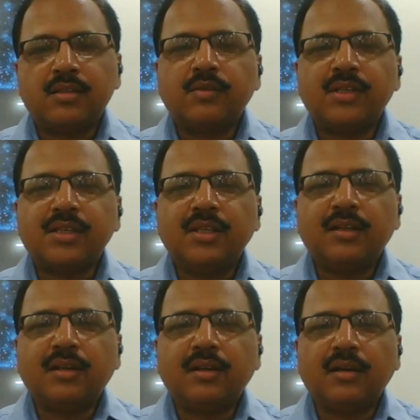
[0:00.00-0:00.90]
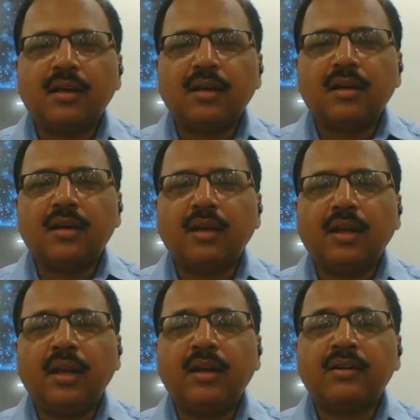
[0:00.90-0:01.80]
So we'll see the
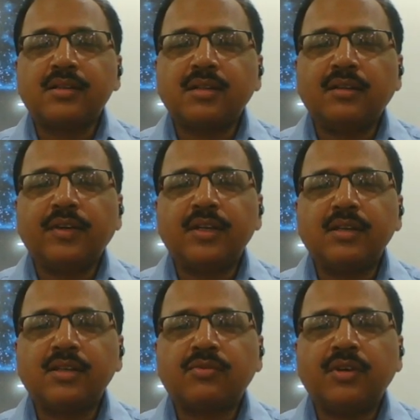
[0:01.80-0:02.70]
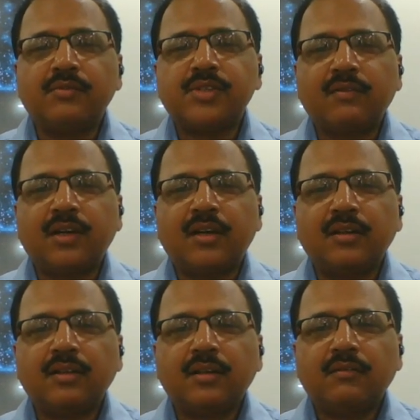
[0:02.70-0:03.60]
interesting history of
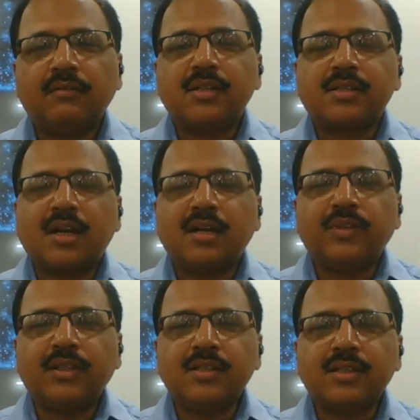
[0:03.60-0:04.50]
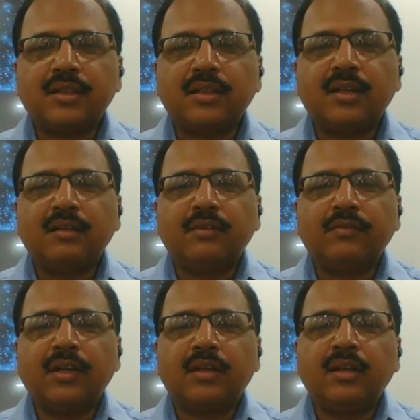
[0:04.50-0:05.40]
Java. We'll start with this, and then
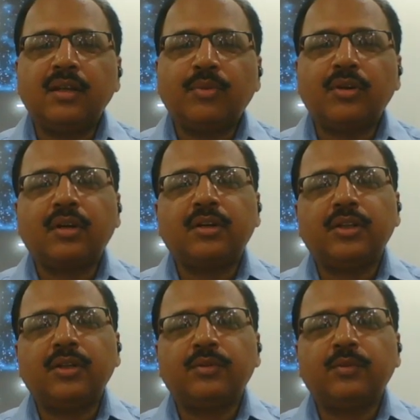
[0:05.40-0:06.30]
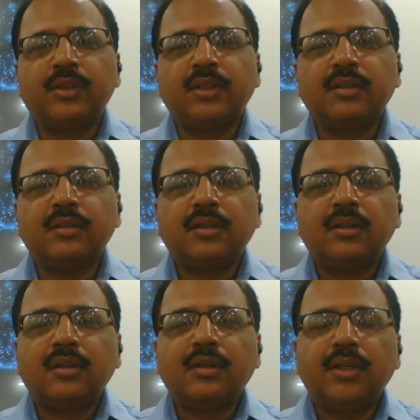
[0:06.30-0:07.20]
we will keep on continue with the
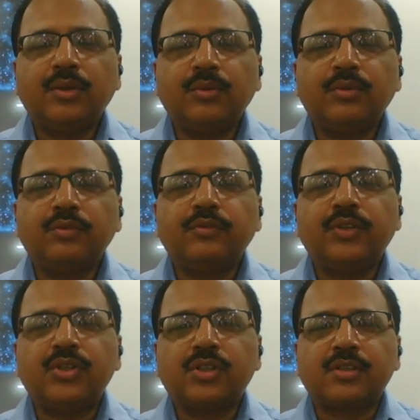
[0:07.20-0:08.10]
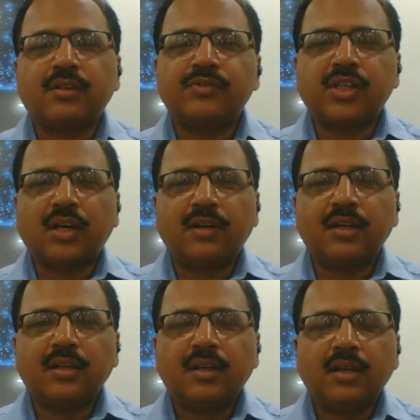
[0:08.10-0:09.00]
new features of
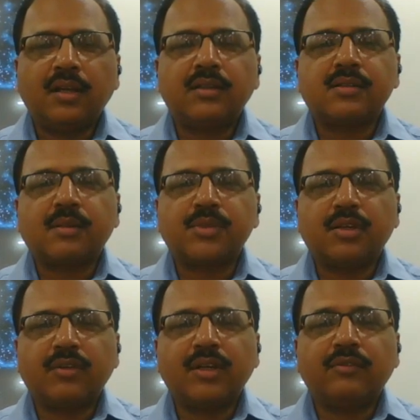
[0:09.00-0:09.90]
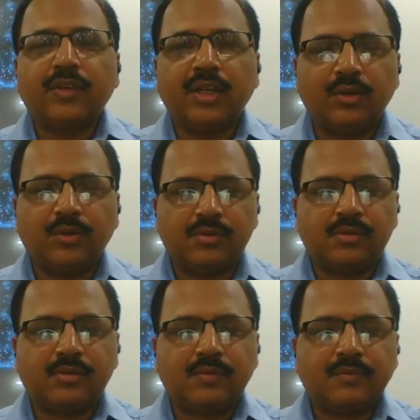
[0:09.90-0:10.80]
Java in subsequent
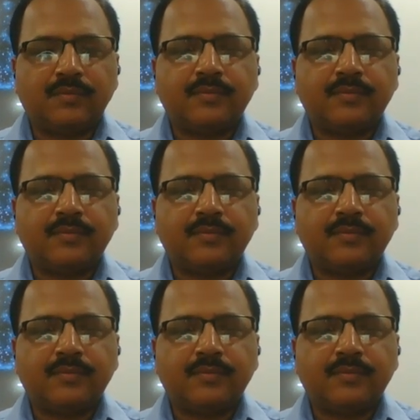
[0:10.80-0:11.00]
videos.